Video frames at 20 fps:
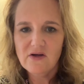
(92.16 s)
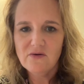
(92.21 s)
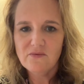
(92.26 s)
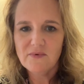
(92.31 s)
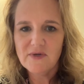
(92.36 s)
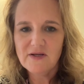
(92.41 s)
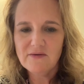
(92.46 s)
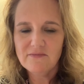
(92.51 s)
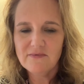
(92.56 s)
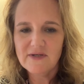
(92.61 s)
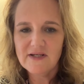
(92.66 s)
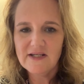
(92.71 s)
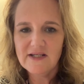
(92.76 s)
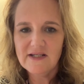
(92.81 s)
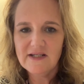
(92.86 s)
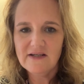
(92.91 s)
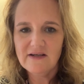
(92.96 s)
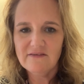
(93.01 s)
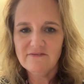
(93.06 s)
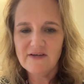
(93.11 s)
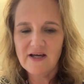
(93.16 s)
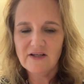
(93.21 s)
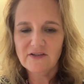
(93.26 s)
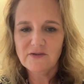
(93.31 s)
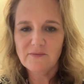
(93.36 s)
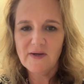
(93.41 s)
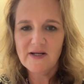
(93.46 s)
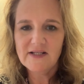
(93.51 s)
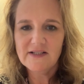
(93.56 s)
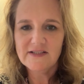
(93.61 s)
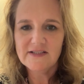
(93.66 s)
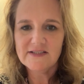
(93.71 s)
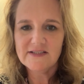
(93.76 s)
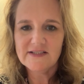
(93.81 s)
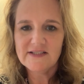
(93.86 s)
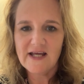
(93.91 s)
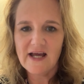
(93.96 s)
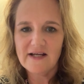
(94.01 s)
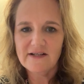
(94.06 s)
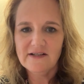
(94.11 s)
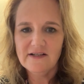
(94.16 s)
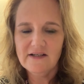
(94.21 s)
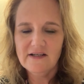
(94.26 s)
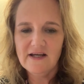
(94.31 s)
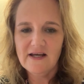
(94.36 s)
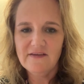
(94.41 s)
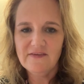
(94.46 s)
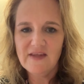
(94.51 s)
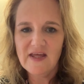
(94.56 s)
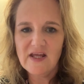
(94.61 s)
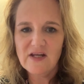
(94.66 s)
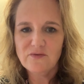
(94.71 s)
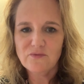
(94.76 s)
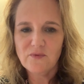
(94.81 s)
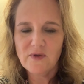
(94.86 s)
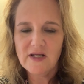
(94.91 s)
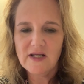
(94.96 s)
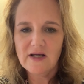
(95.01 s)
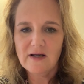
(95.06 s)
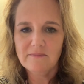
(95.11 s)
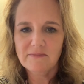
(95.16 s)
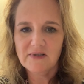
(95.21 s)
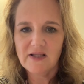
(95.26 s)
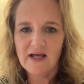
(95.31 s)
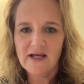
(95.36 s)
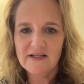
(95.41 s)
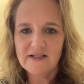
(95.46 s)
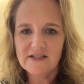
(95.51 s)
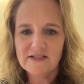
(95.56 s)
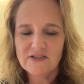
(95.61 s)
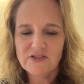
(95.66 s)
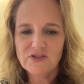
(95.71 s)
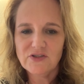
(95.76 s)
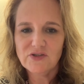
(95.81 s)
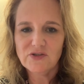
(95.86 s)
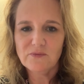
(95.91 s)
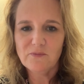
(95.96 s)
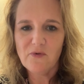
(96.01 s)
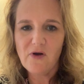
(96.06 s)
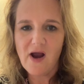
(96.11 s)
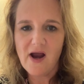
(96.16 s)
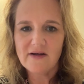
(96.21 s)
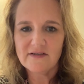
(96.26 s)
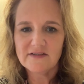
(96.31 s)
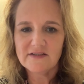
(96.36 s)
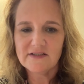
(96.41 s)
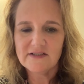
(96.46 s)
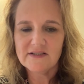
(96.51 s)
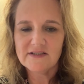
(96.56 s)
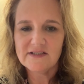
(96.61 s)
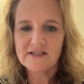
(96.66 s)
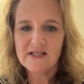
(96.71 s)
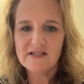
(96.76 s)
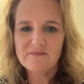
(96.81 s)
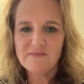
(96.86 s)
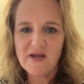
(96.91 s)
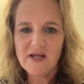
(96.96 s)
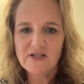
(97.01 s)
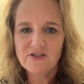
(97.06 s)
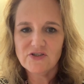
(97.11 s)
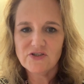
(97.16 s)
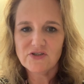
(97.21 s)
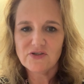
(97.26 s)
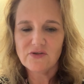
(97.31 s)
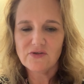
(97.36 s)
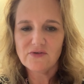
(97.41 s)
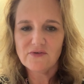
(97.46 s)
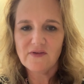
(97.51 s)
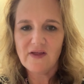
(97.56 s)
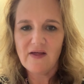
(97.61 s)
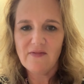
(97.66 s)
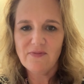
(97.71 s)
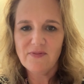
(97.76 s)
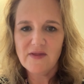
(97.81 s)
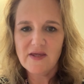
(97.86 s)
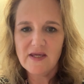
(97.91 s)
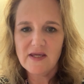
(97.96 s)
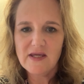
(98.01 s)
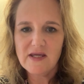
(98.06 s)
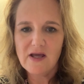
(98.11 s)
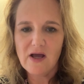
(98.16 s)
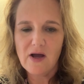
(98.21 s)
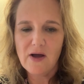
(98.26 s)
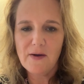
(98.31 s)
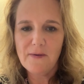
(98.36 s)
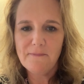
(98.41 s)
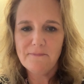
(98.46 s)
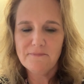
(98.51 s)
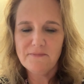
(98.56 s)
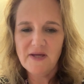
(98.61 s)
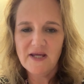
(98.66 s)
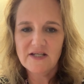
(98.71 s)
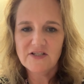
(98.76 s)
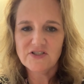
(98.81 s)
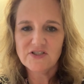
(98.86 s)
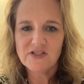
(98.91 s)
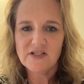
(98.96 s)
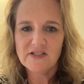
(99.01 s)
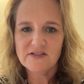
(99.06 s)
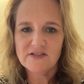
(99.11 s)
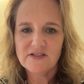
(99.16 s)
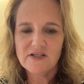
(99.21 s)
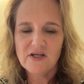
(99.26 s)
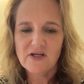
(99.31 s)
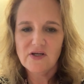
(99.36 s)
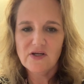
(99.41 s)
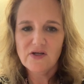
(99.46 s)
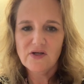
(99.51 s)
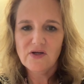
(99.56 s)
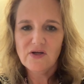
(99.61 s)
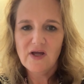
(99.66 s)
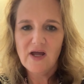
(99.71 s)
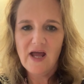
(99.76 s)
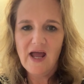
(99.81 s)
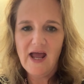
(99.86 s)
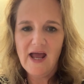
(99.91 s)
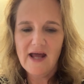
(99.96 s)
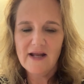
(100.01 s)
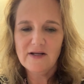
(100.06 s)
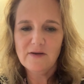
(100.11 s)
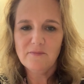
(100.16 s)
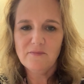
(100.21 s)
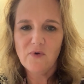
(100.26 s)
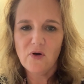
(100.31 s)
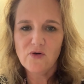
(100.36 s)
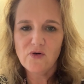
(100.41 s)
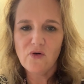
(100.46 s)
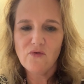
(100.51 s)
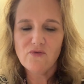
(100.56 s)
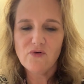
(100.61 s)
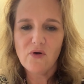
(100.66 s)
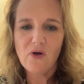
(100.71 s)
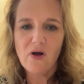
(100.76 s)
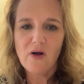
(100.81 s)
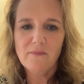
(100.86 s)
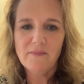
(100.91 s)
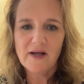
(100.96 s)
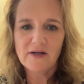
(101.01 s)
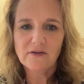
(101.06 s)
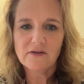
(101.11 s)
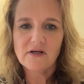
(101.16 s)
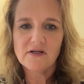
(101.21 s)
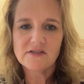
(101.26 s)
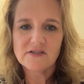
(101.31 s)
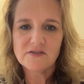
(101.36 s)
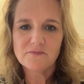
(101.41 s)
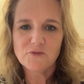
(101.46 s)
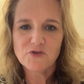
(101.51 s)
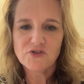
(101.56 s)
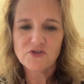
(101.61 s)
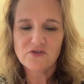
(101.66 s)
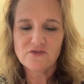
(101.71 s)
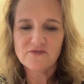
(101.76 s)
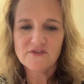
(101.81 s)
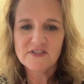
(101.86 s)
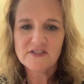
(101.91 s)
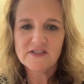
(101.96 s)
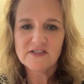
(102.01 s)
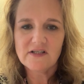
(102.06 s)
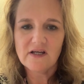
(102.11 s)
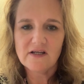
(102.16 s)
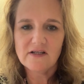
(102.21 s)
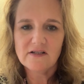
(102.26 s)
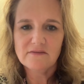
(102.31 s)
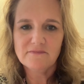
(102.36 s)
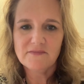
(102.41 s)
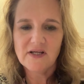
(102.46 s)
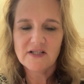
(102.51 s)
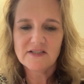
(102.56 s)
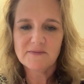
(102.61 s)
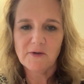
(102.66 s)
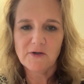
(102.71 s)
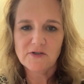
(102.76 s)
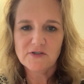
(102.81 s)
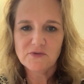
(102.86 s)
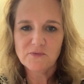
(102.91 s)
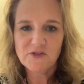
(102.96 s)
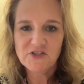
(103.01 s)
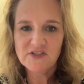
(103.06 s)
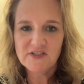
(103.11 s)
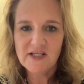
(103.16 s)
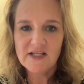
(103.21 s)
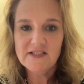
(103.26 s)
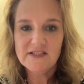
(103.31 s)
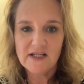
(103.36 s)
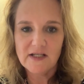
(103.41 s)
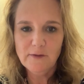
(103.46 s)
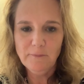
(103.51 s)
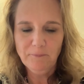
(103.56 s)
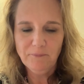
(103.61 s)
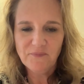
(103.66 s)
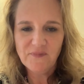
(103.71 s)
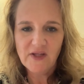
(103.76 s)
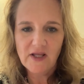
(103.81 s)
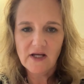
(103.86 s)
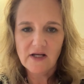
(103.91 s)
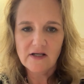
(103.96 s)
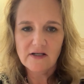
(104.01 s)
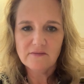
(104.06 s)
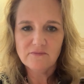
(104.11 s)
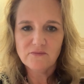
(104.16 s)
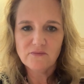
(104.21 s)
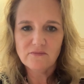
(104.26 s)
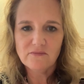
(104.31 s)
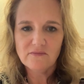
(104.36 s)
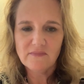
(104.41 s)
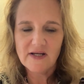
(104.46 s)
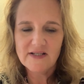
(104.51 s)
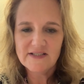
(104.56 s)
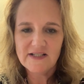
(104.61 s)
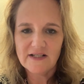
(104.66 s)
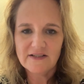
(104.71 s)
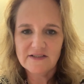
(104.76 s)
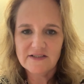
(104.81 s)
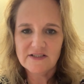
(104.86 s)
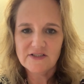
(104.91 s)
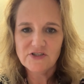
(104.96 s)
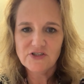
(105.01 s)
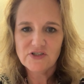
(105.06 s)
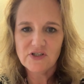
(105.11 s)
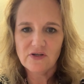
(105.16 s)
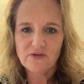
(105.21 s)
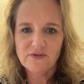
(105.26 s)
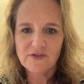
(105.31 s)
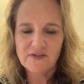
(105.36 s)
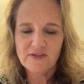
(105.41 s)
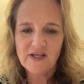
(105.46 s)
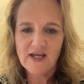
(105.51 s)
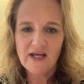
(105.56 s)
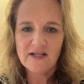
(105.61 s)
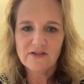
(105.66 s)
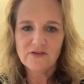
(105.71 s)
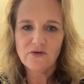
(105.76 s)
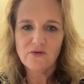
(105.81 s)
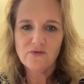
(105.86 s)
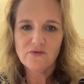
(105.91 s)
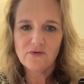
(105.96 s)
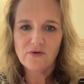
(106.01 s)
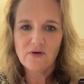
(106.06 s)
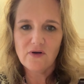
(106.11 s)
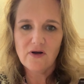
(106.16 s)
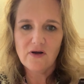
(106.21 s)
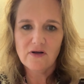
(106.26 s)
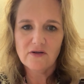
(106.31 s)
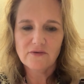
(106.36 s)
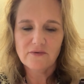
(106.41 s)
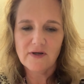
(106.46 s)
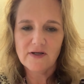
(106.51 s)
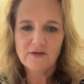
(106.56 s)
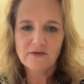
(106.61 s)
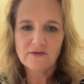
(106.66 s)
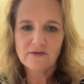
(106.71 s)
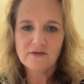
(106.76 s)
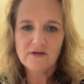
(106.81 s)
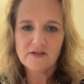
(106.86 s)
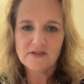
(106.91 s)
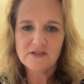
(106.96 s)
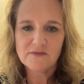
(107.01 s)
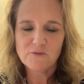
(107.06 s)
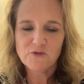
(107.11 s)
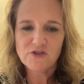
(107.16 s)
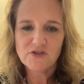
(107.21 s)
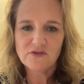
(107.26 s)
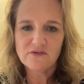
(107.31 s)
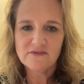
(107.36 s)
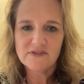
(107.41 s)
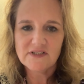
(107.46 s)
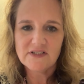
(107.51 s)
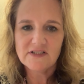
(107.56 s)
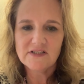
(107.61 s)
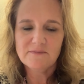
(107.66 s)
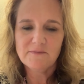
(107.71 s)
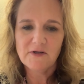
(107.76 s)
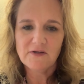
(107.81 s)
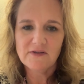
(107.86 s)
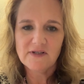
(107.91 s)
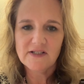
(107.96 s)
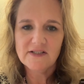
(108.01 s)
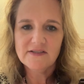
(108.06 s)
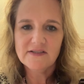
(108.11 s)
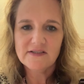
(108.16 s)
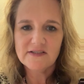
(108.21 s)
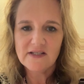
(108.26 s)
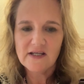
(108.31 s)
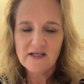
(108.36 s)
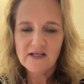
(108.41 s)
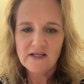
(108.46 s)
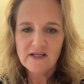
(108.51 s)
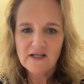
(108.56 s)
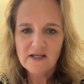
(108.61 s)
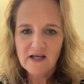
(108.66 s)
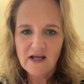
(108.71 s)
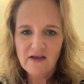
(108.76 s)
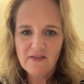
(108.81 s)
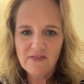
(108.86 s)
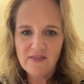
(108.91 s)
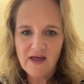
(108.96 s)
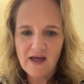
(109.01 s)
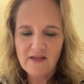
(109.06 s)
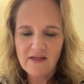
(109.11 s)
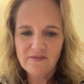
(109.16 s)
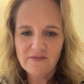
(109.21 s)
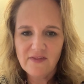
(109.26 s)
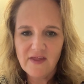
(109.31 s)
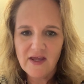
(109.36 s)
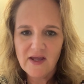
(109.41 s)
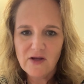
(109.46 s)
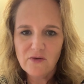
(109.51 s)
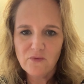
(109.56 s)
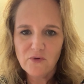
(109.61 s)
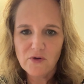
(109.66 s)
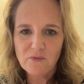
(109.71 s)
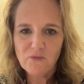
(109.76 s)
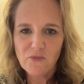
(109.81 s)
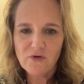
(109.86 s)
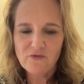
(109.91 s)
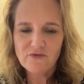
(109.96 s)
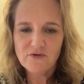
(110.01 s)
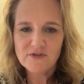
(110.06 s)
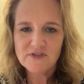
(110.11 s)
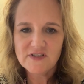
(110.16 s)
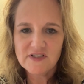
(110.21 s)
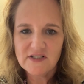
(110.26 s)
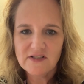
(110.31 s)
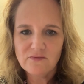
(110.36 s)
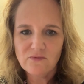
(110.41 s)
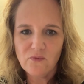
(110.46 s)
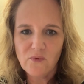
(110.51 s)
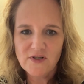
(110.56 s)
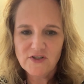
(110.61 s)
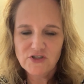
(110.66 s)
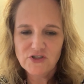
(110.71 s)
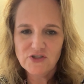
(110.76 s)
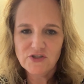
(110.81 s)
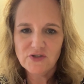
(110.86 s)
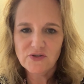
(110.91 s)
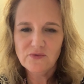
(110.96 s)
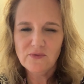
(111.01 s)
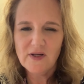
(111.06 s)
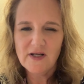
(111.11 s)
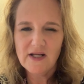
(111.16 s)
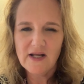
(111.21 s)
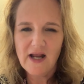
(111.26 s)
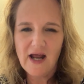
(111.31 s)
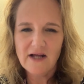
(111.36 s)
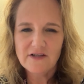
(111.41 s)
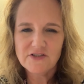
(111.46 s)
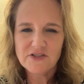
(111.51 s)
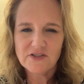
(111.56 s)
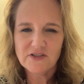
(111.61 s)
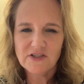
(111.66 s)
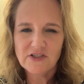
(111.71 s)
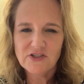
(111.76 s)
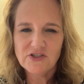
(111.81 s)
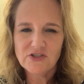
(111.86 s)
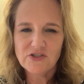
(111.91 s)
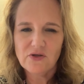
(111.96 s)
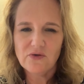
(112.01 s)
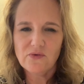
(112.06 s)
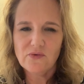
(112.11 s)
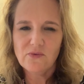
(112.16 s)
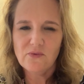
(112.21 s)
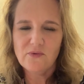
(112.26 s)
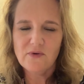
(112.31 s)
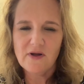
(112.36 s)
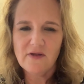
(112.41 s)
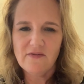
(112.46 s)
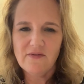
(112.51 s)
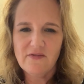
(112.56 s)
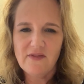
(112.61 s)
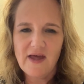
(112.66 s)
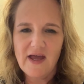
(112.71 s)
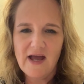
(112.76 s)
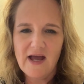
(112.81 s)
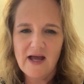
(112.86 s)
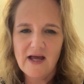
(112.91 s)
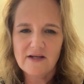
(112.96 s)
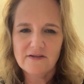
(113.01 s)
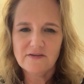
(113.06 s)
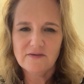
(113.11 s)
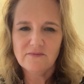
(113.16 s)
We re-evaluated this data and then we applied it to practice and made sure that the patient had an overall better customer service experience, which they did. My data did show that they had an overall greater customer service experience, that they were more versed in what to do, and it actually showed that